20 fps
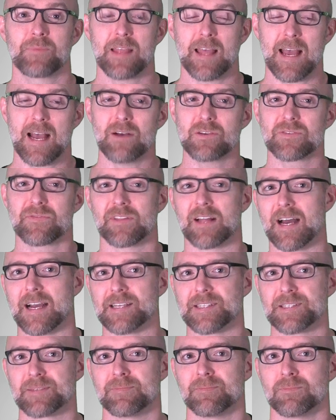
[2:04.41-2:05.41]

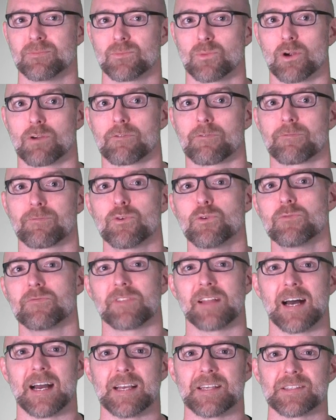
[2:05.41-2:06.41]
houseflies or fruit
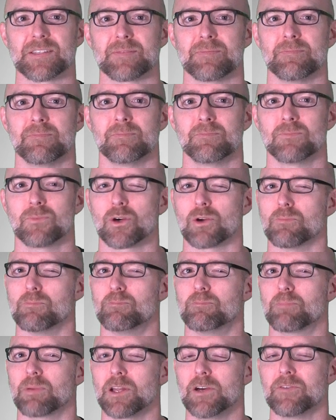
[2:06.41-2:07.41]
flies or
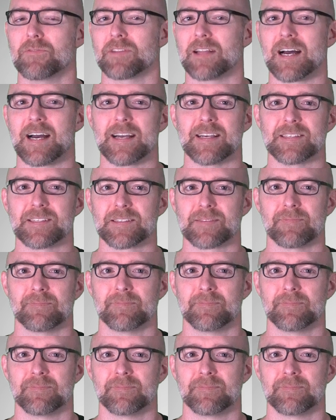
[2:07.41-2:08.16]
blowflies.